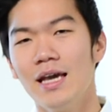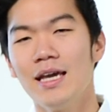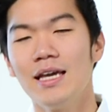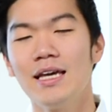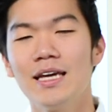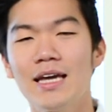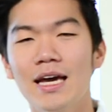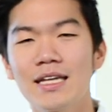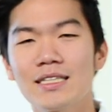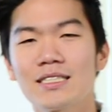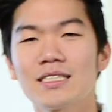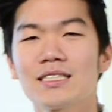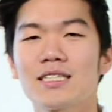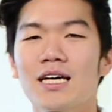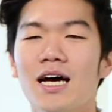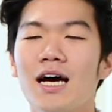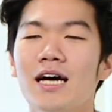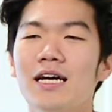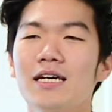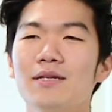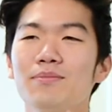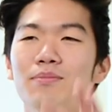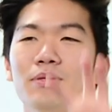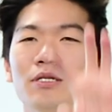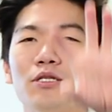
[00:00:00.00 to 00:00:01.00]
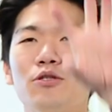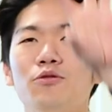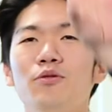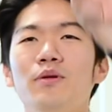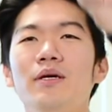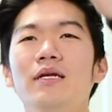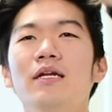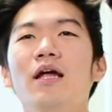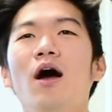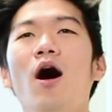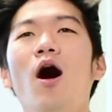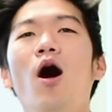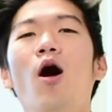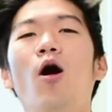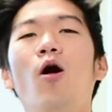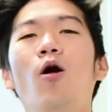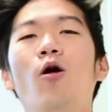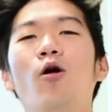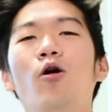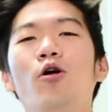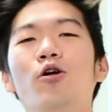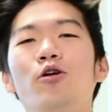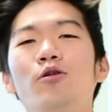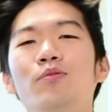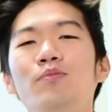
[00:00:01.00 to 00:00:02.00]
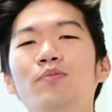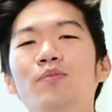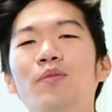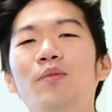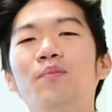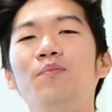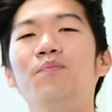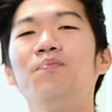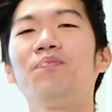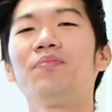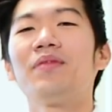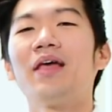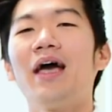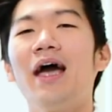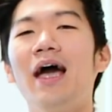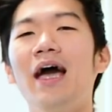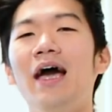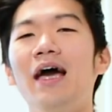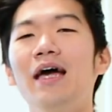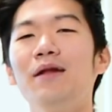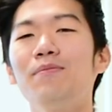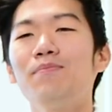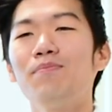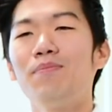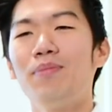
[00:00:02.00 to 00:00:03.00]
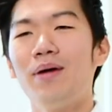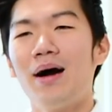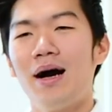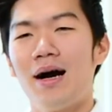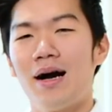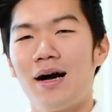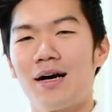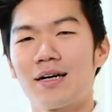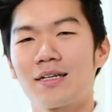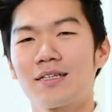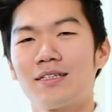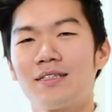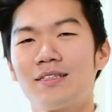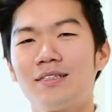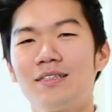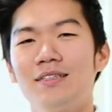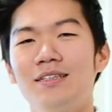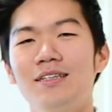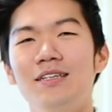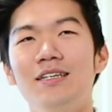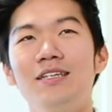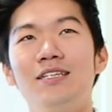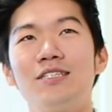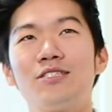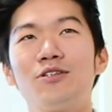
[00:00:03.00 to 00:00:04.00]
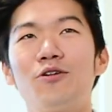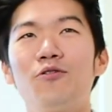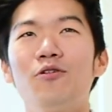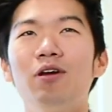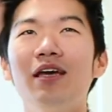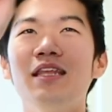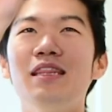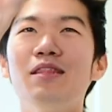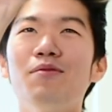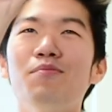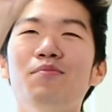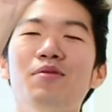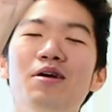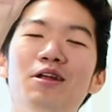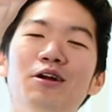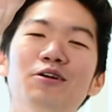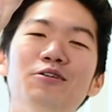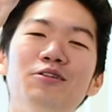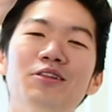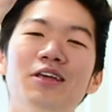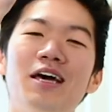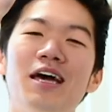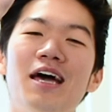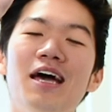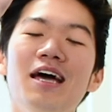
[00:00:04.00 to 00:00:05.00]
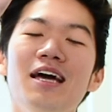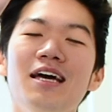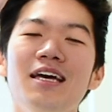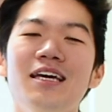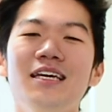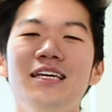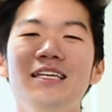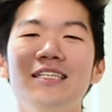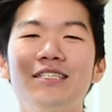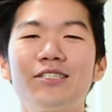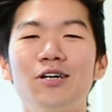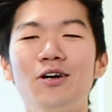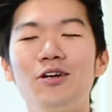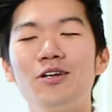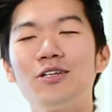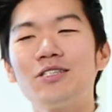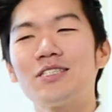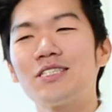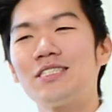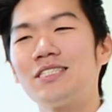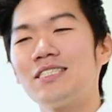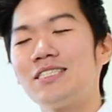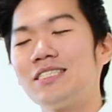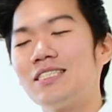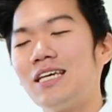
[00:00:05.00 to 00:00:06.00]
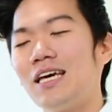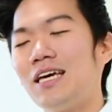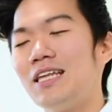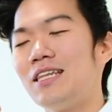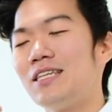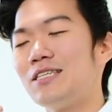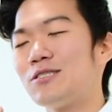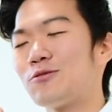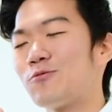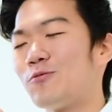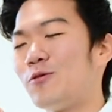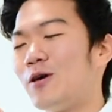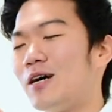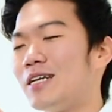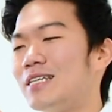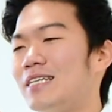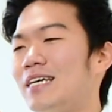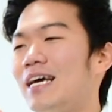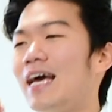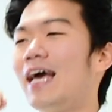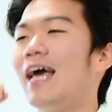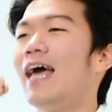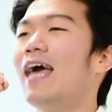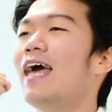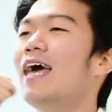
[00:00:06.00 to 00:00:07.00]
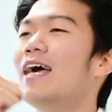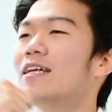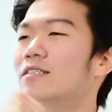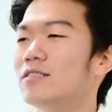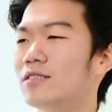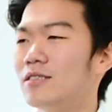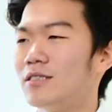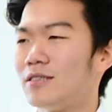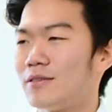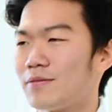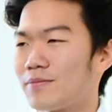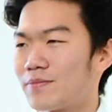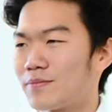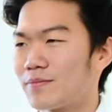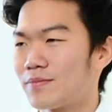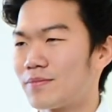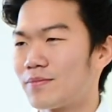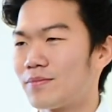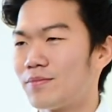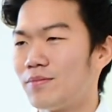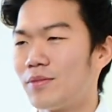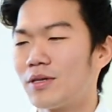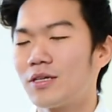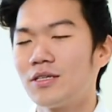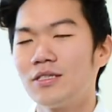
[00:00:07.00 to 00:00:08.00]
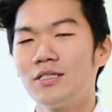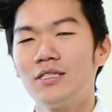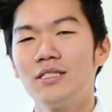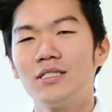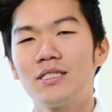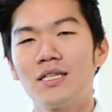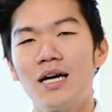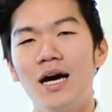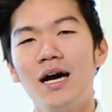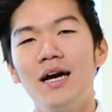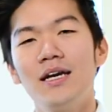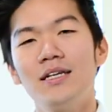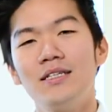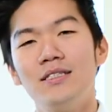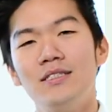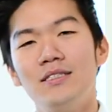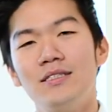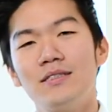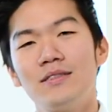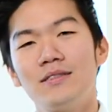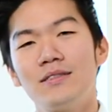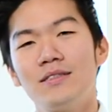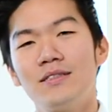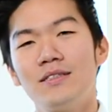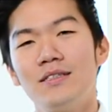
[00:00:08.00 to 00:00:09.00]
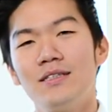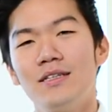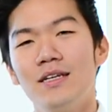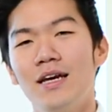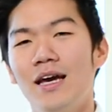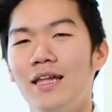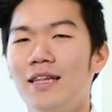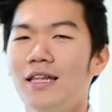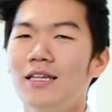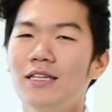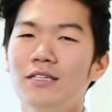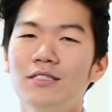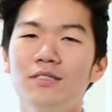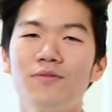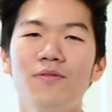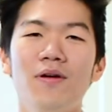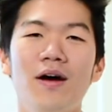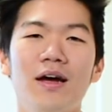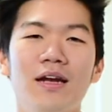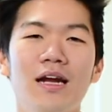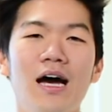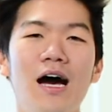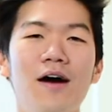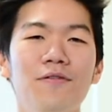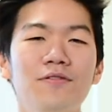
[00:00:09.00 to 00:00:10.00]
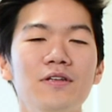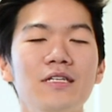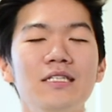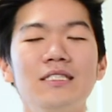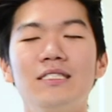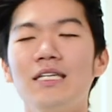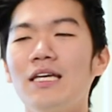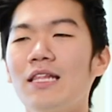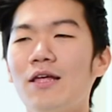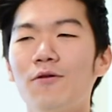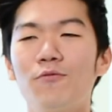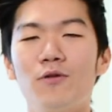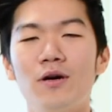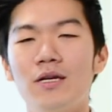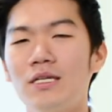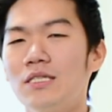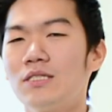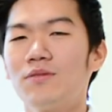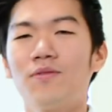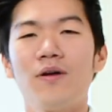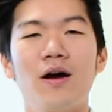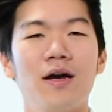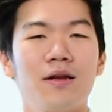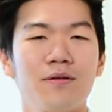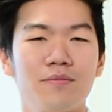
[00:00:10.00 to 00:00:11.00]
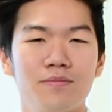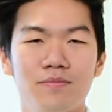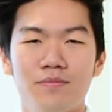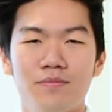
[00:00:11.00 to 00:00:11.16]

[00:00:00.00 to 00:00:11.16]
He gets tired between home and park. So in the middle there, he's going to say this word, end, because he's tired. And then he's fine. After he says that word, he's fine.